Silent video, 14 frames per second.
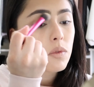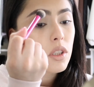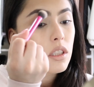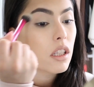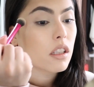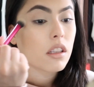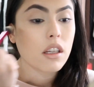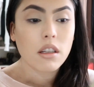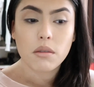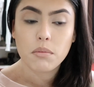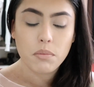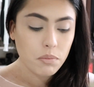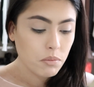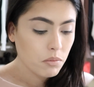Just like that.
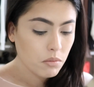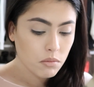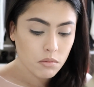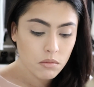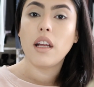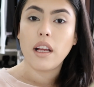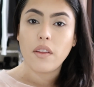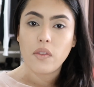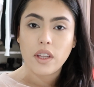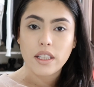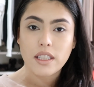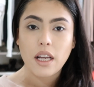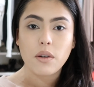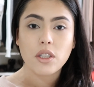And
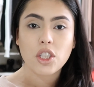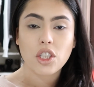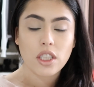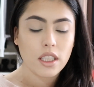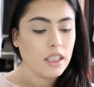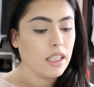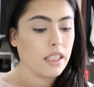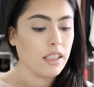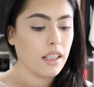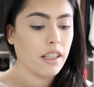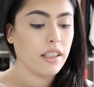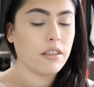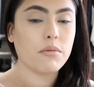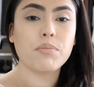that's how it should look
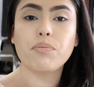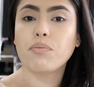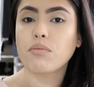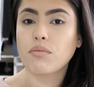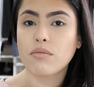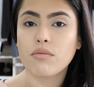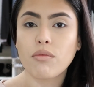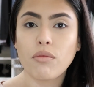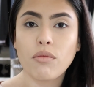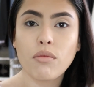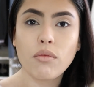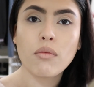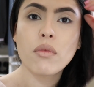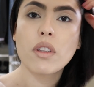like.
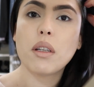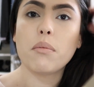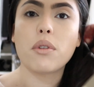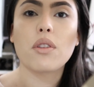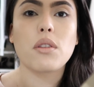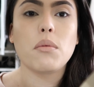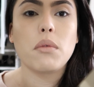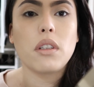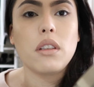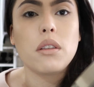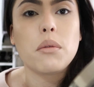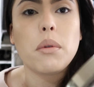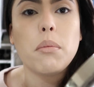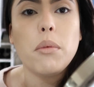I'm gonna zoom in a
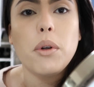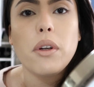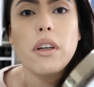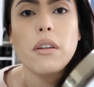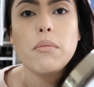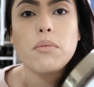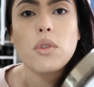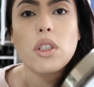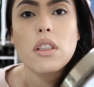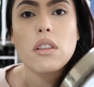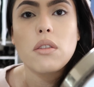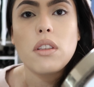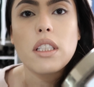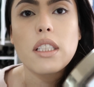little bit more just
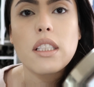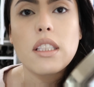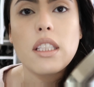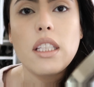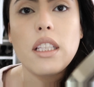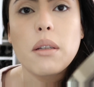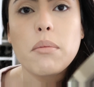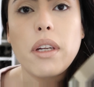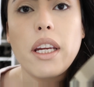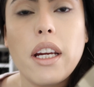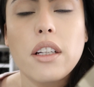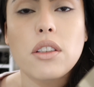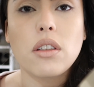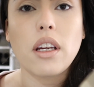so you can see like
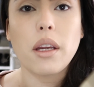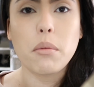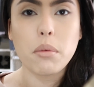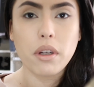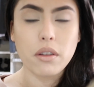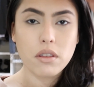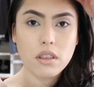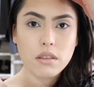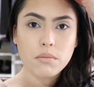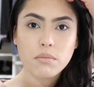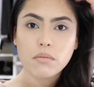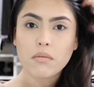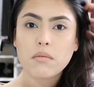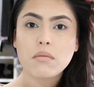actual eyebrows.
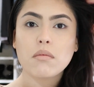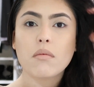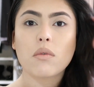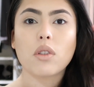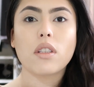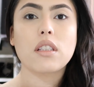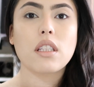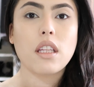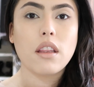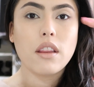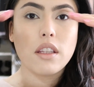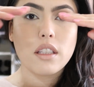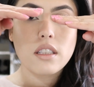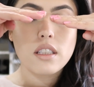So you see,
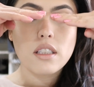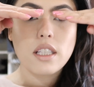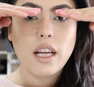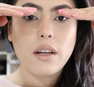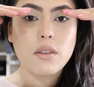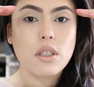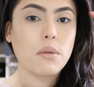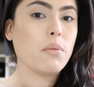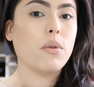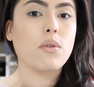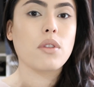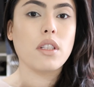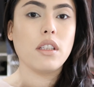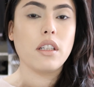this is how it's
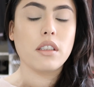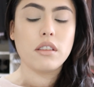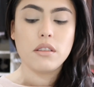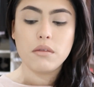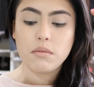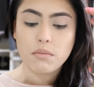supposed to look.